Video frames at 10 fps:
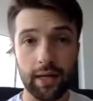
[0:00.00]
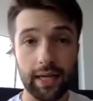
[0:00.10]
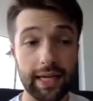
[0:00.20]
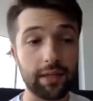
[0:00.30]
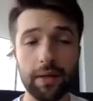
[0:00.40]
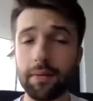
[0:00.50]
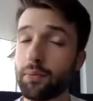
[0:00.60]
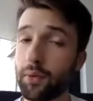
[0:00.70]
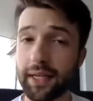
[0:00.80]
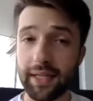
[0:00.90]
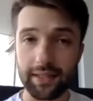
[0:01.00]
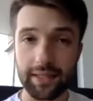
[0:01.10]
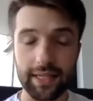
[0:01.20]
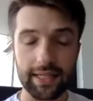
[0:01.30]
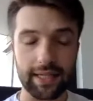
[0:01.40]
He's been pretty
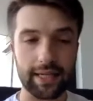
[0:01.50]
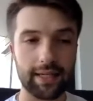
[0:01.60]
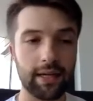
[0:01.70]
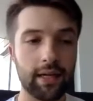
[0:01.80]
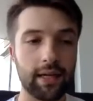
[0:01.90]
consistent.